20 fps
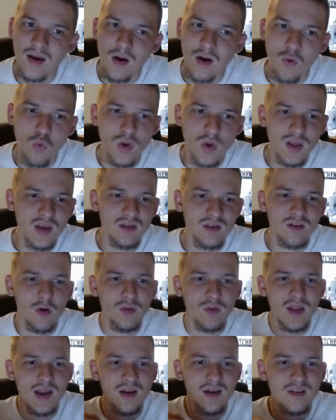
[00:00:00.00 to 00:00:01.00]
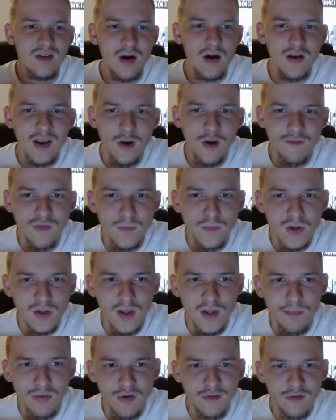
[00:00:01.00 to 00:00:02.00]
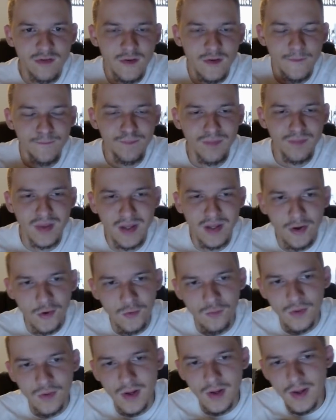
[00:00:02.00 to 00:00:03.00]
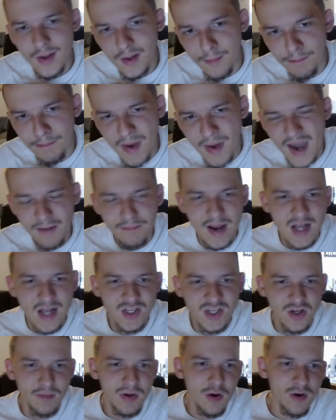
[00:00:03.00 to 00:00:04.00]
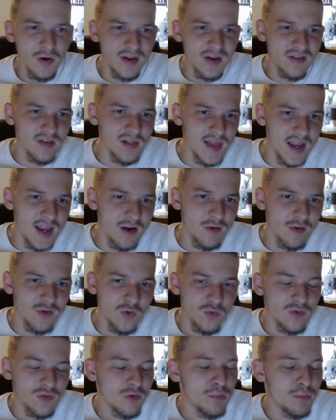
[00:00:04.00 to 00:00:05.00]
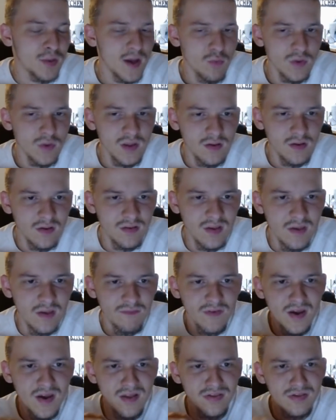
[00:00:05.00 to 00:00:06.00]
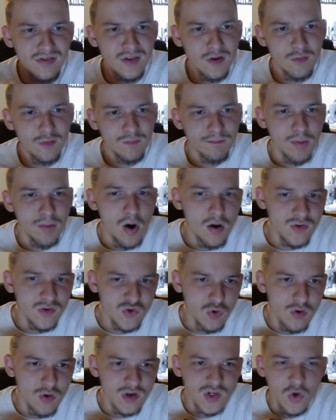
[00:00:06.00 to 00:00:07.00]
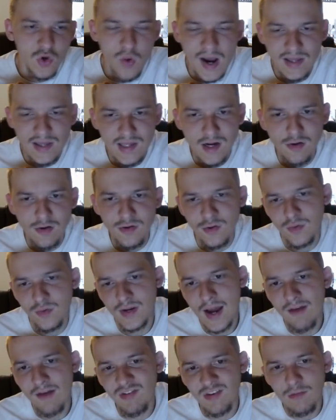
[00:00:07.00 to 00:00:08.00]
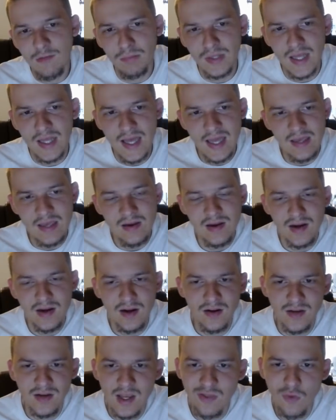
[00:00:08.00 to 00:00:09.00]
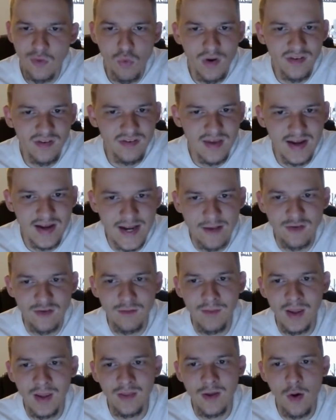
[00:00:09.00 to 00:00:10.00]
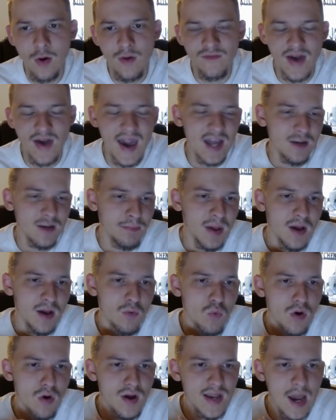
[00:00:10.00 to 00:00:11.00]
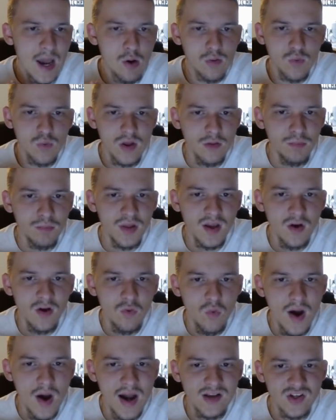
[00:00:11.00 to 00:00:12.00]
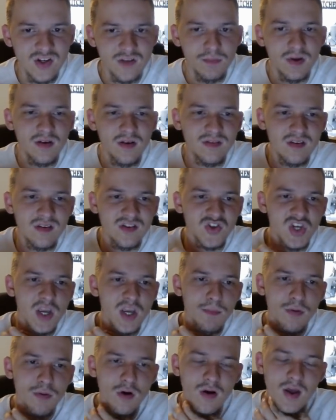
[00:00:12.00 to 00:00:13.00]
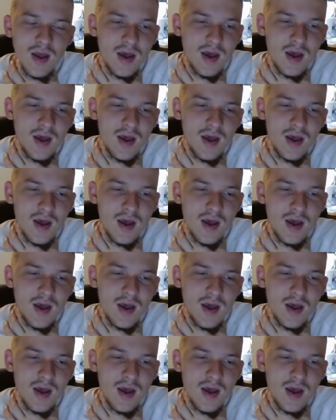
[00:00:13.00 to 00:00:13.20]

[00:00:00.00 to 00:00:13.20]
really don't like a ton here from the Clippers. You know, Bad matchup here against the Lakers, who do play really good defense. You know, Paul George, Kawhi Leonard, you could obviously play. Neither one stand out to me, though. If I had to pick one, I would rather play Kawhi just because he's cheaper.